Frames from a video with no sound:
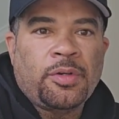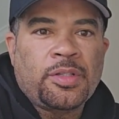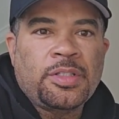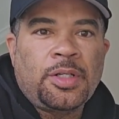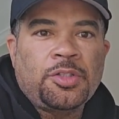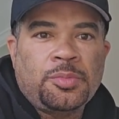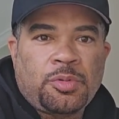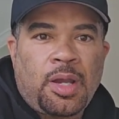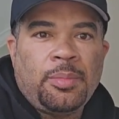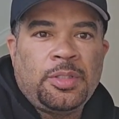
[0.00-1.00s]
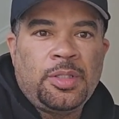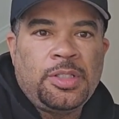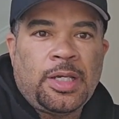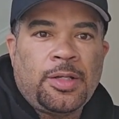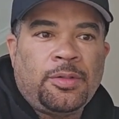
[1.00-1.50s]
Consider subscribing to the
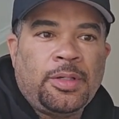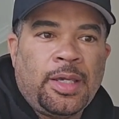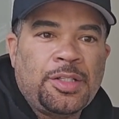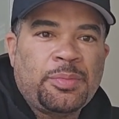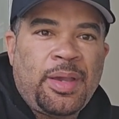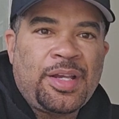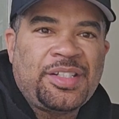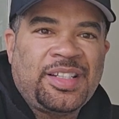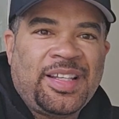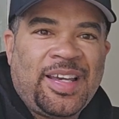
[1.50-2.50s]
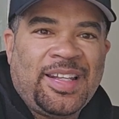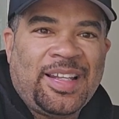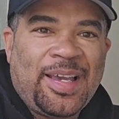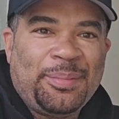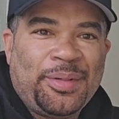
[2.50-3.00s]
channel and smashing
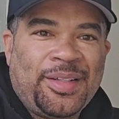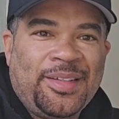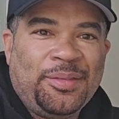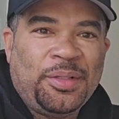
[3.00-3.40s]
like button.